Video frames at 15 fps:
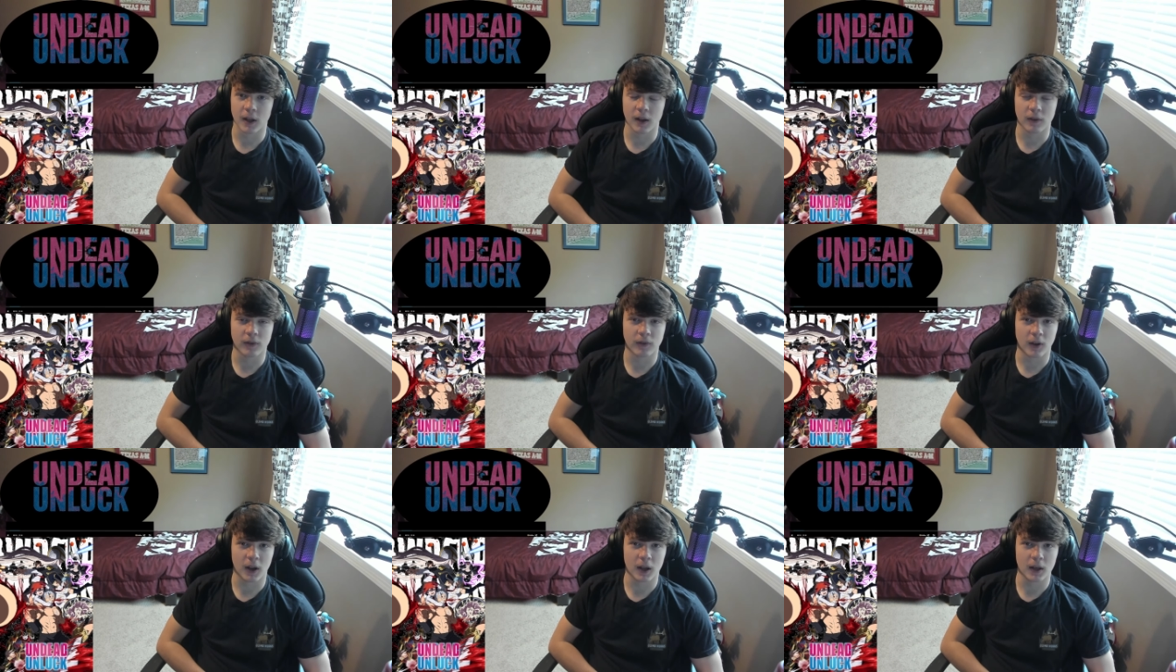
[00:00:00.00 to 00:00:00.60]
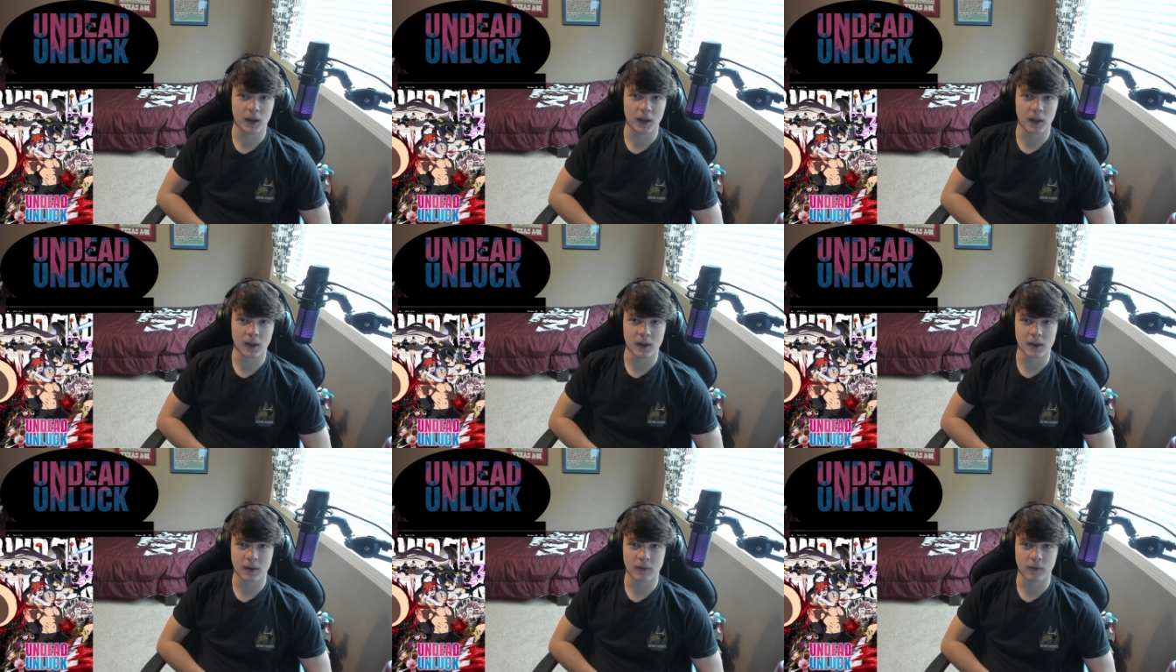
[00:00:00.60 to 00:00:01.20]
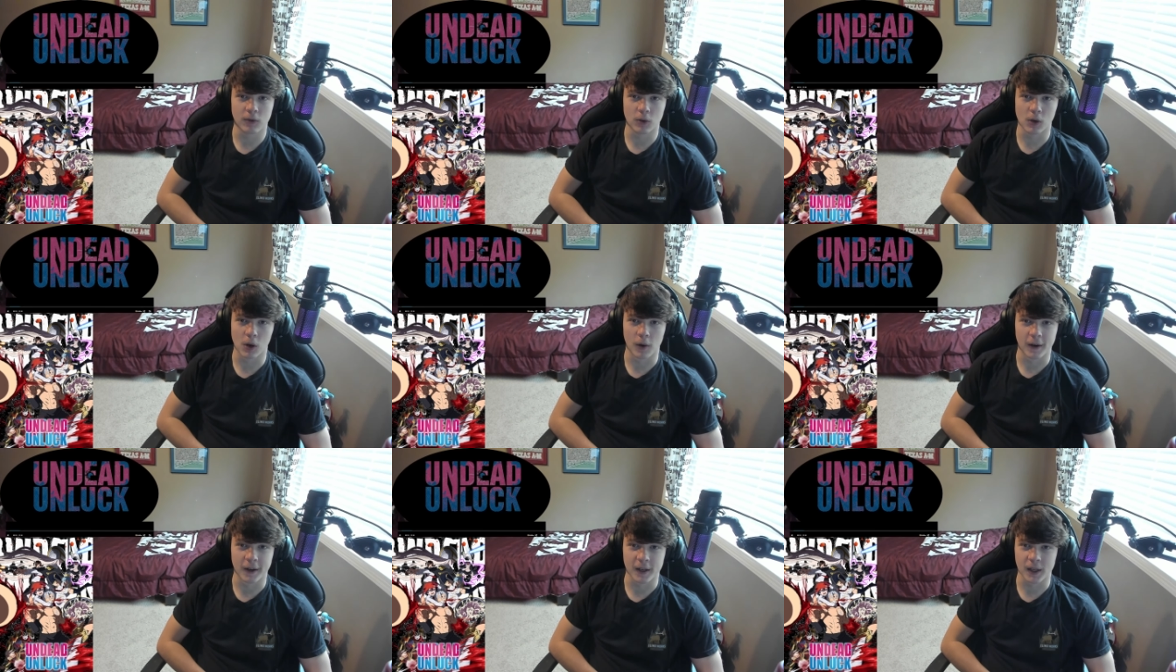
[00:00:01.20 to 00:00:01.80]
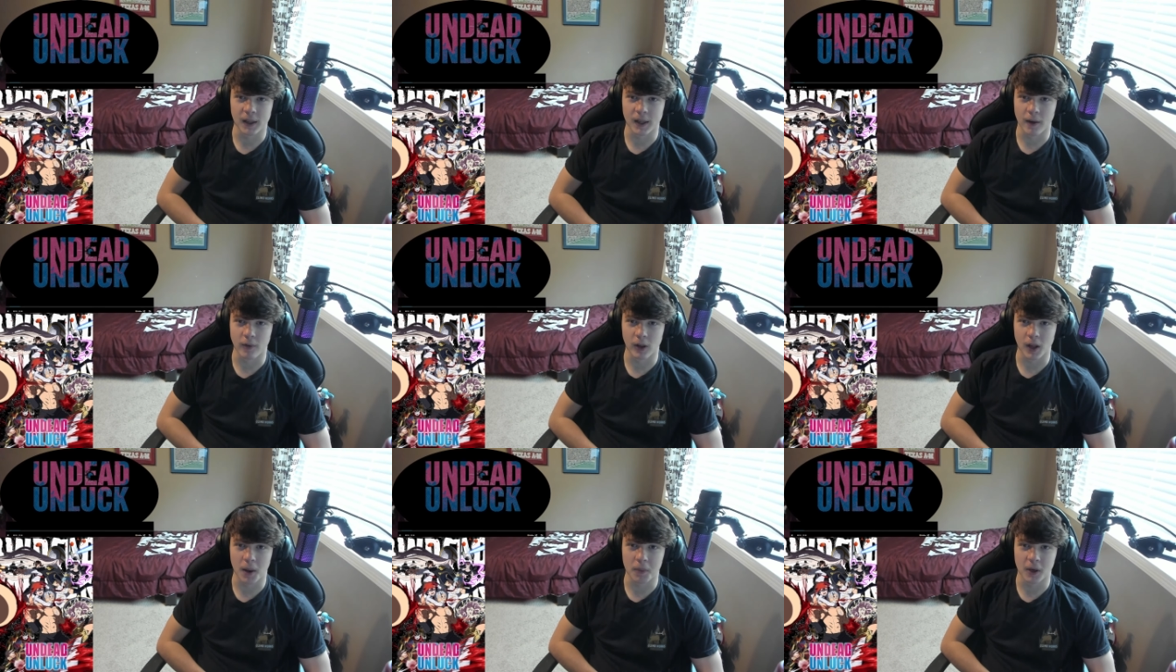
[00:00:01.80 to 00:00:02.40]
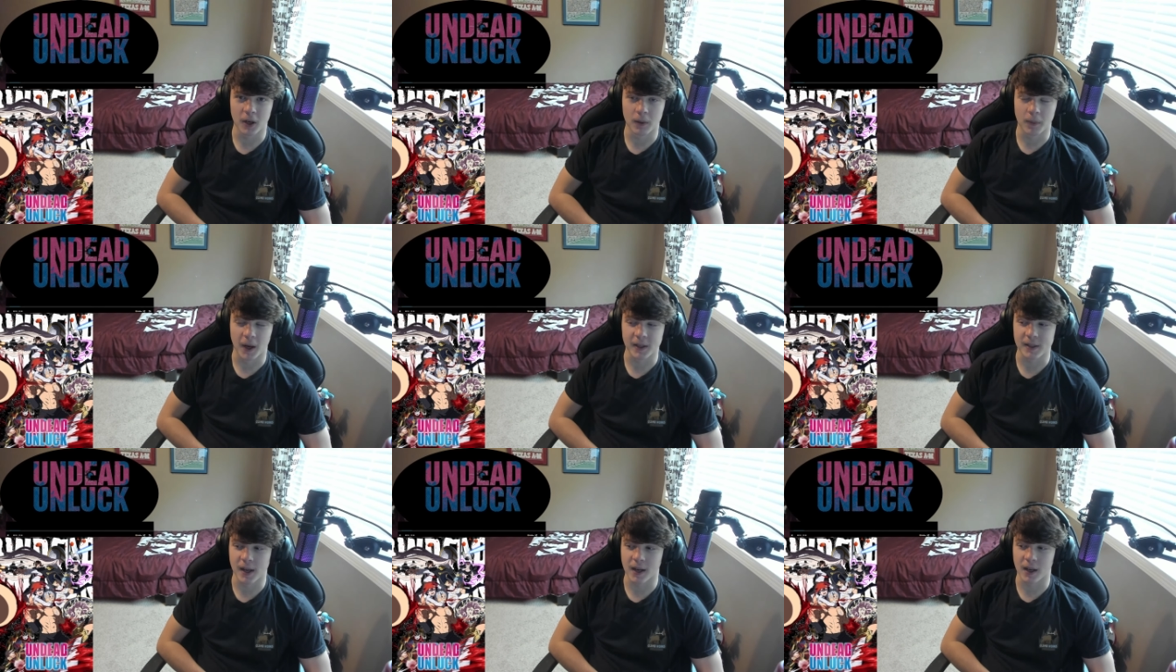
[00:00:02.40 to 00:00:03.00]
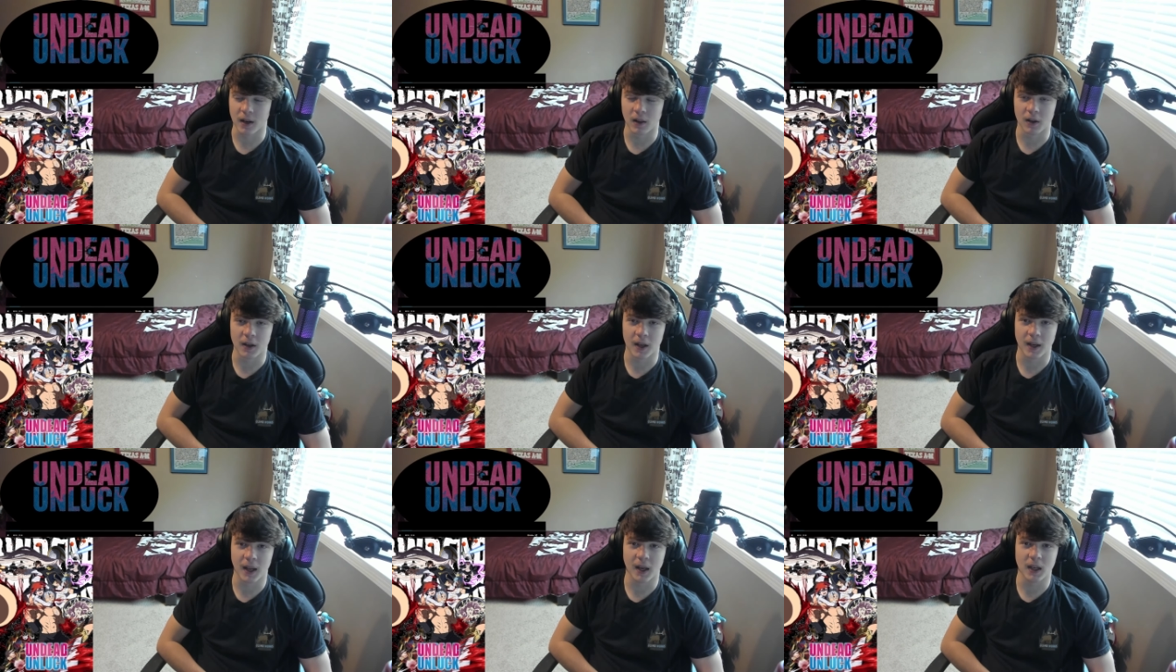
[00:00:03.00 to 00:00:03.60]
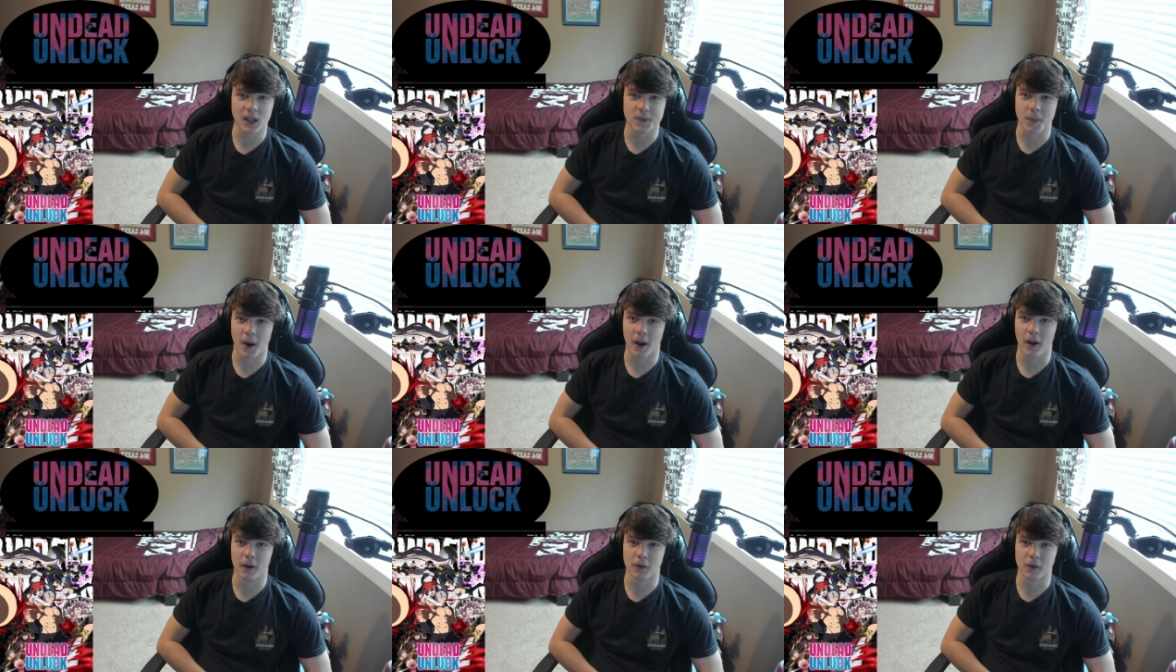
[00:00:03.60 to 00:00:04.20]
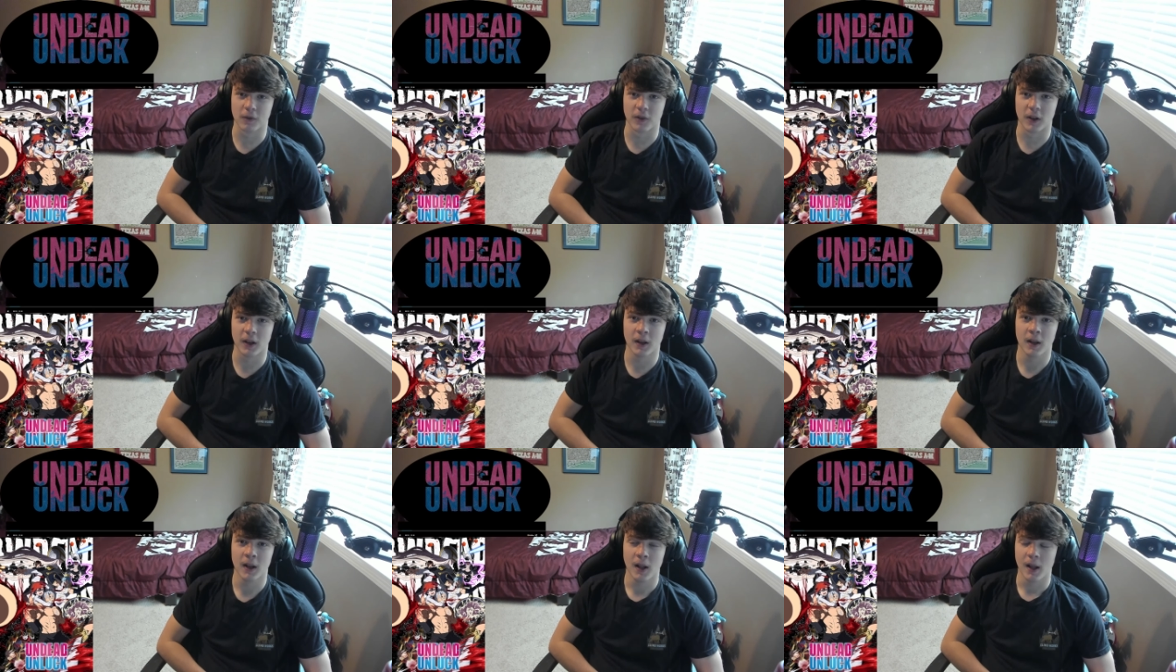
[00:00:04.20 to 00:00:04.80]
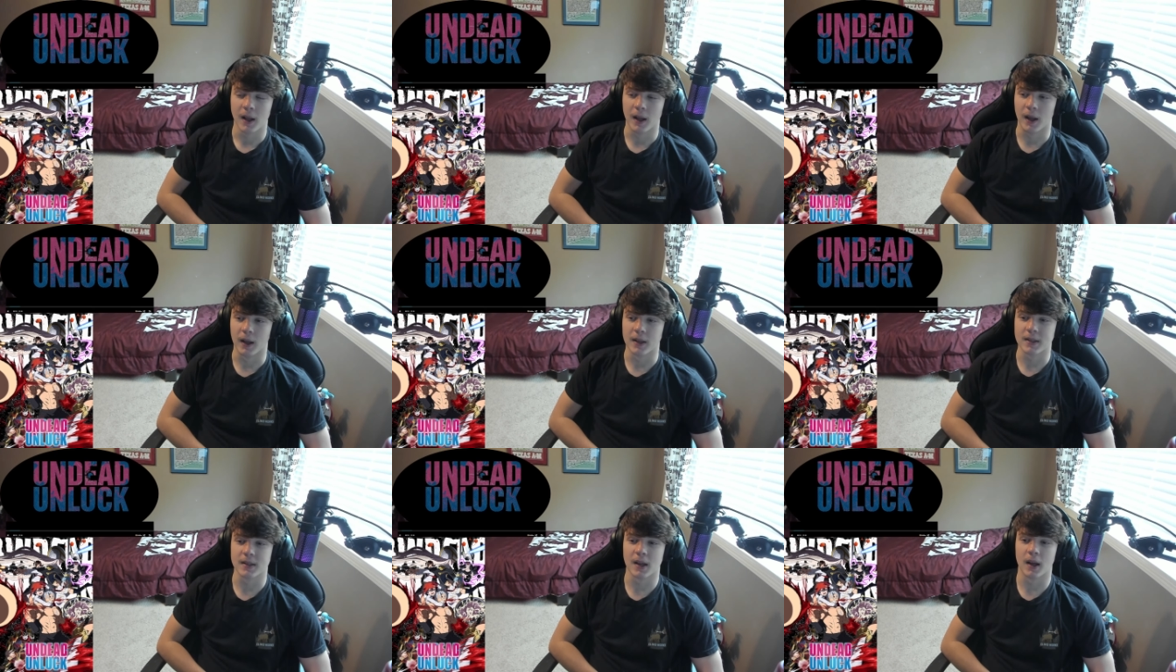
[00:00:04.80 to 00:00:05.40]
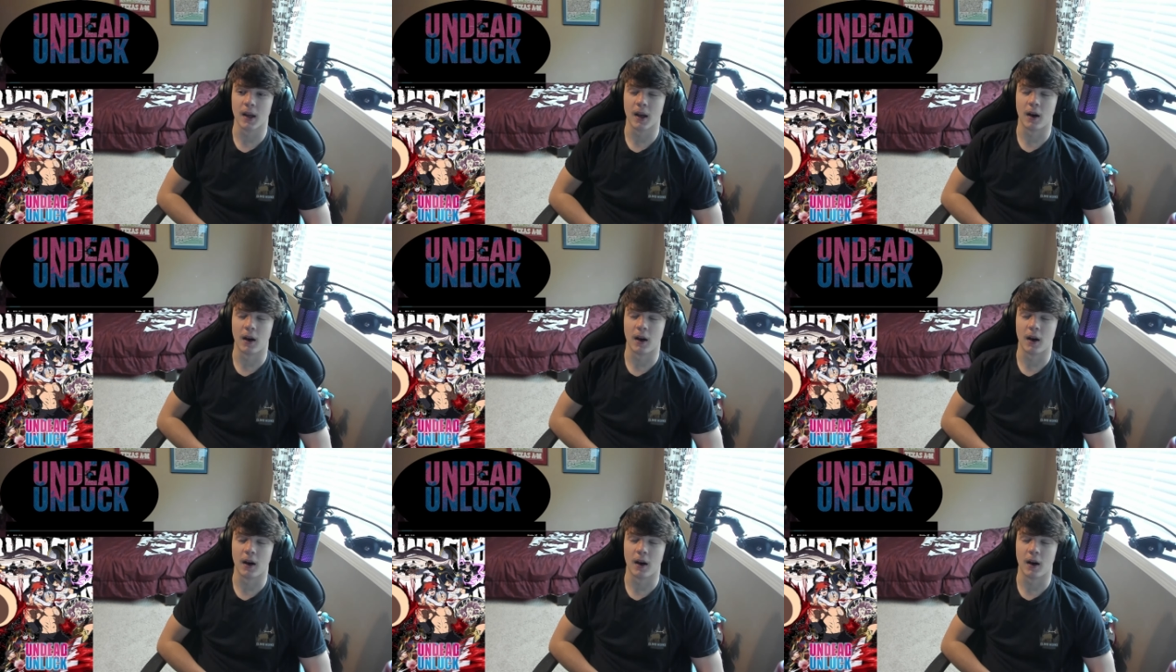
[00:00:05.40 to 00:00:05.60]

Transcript: if Andy and Fuko are going to level up here by taking a look in Andy's biography as uh,